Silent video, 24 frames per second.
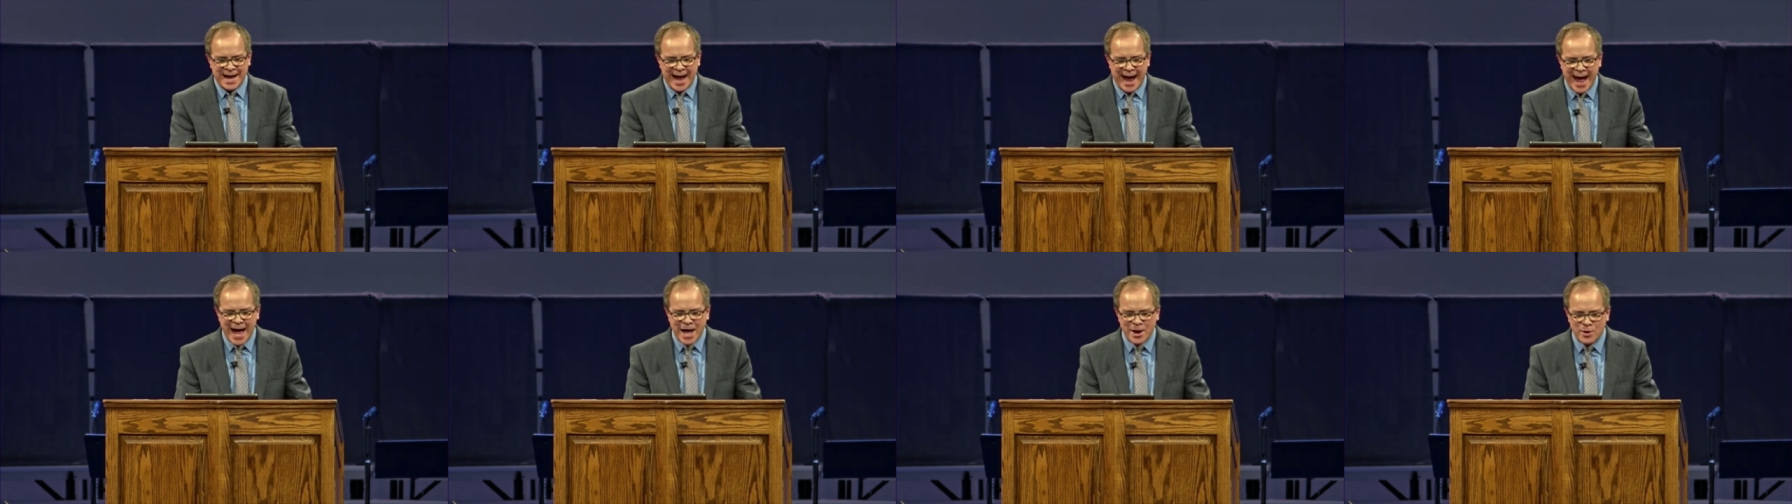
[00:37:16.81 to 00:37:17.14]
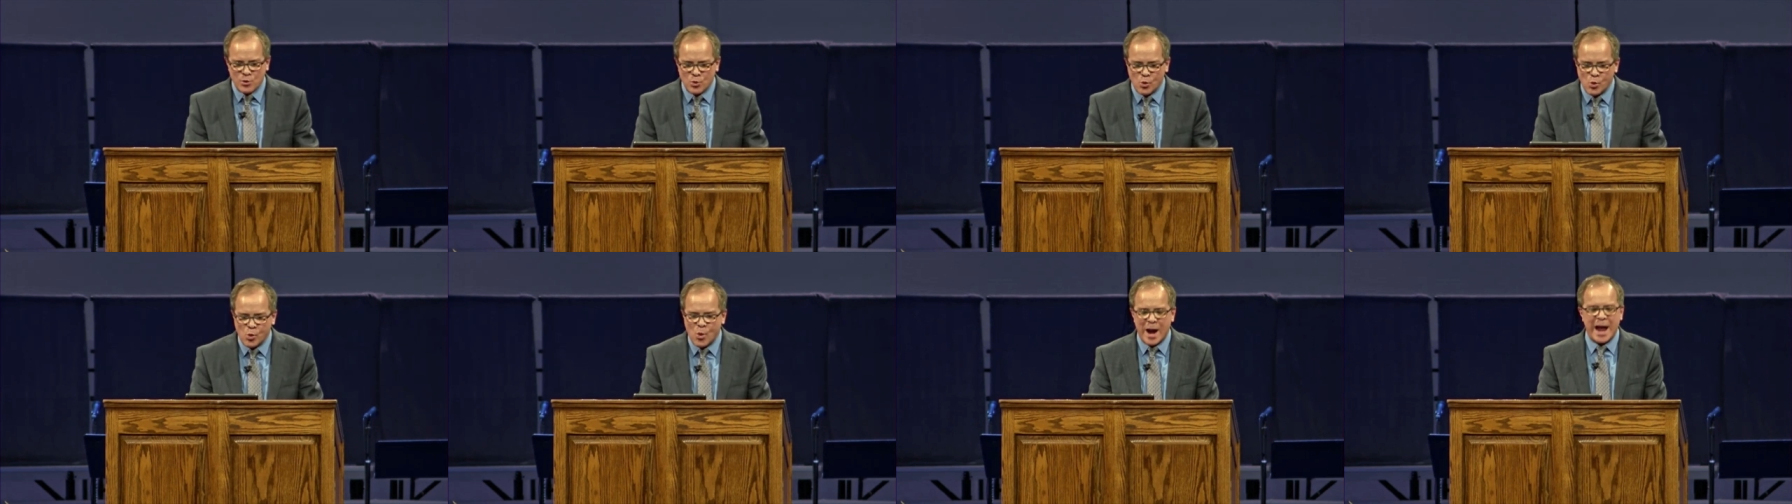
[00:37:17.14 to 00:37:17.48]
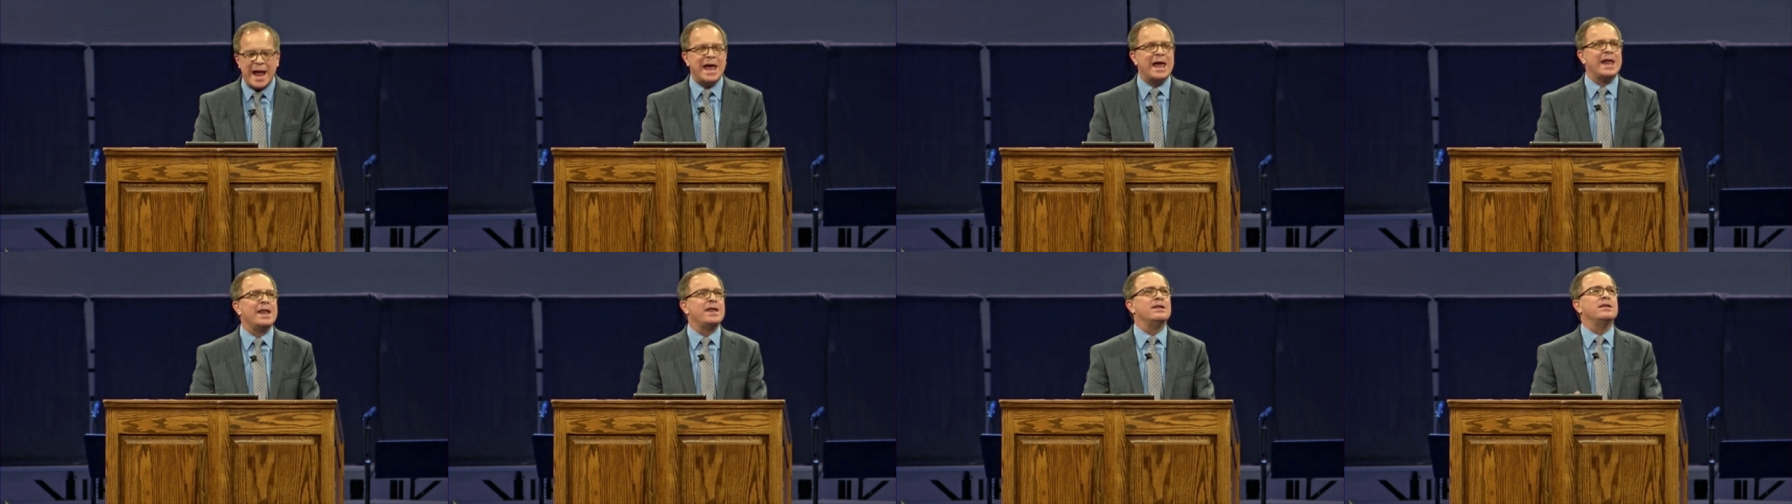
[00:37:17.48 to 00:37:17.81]
And
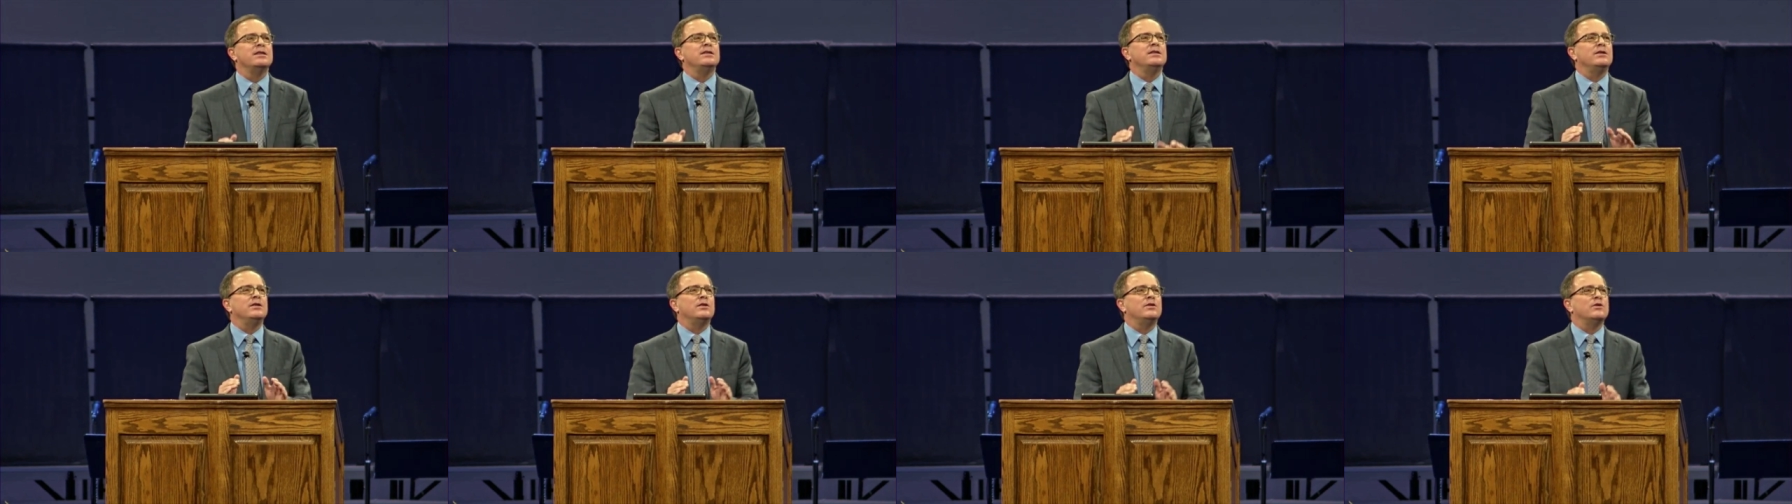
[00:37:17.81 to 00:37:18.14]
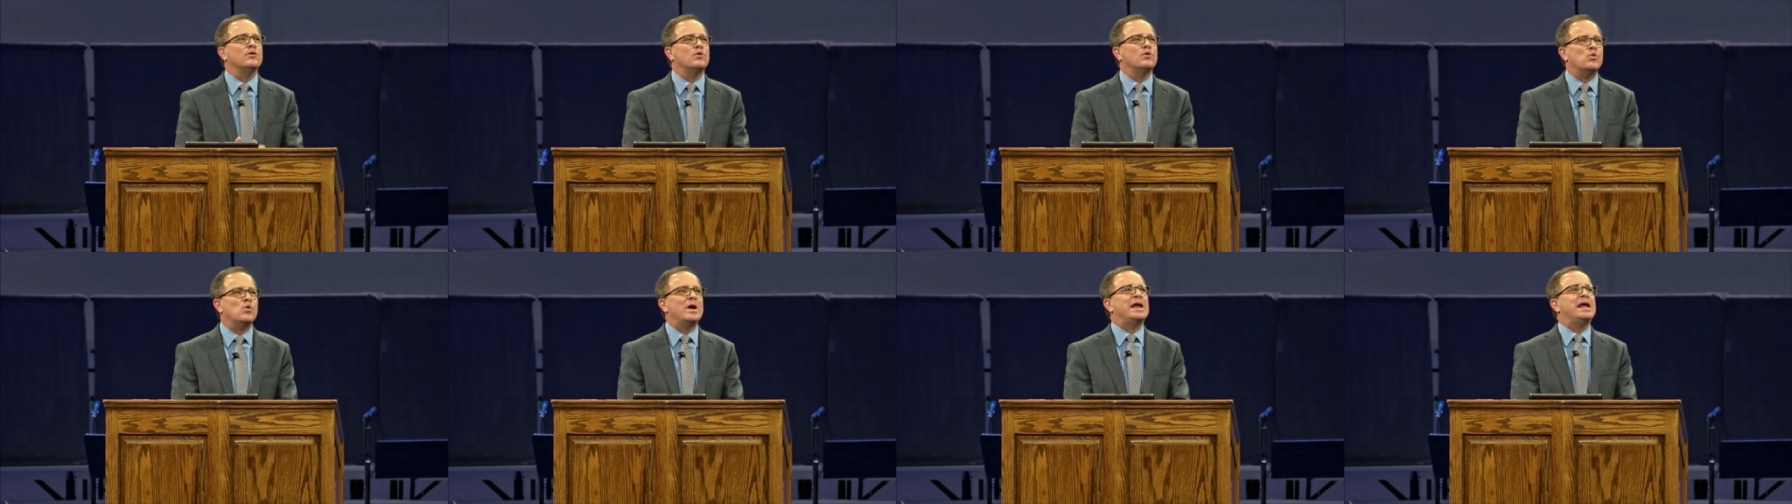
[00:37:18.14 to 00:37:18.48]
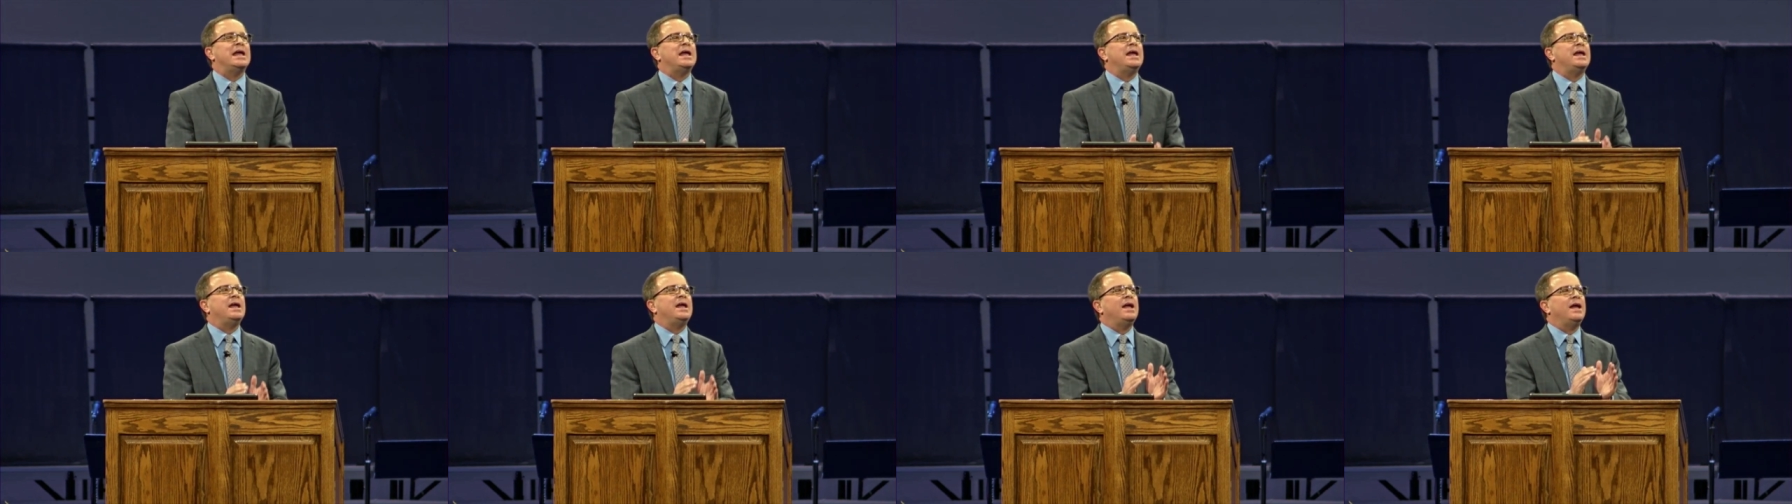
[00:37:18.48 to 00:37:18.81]
when
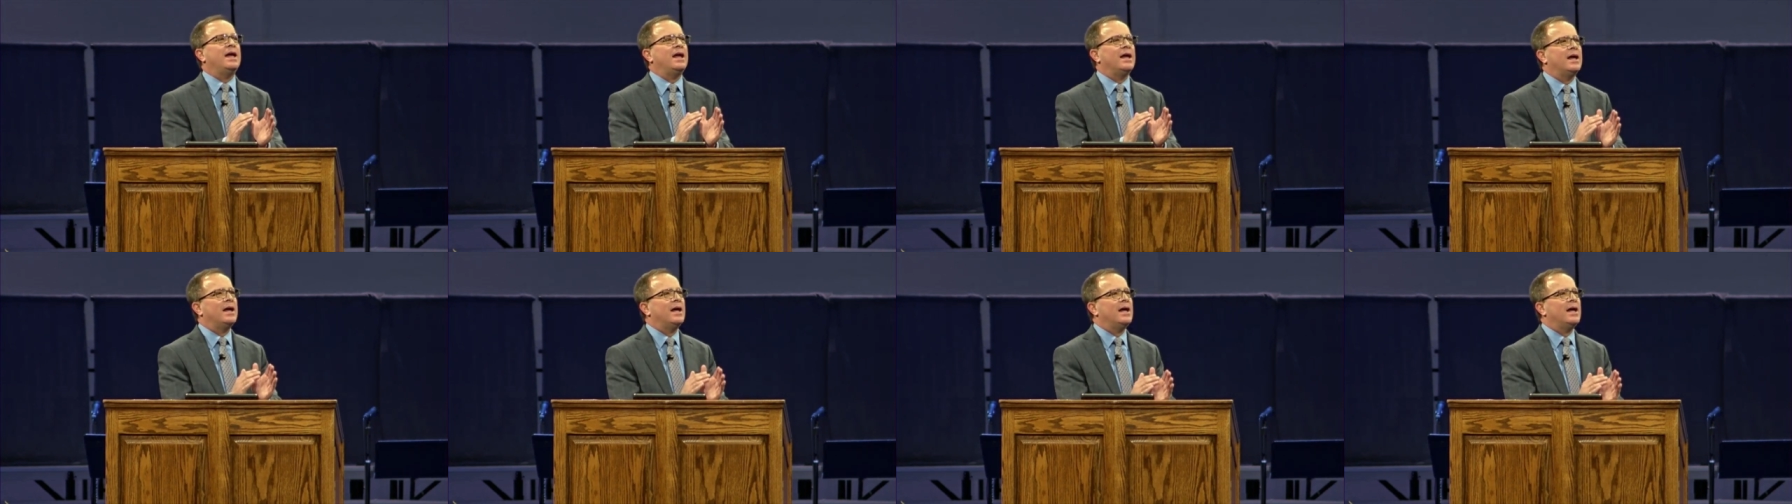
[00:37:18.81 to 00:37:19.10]
we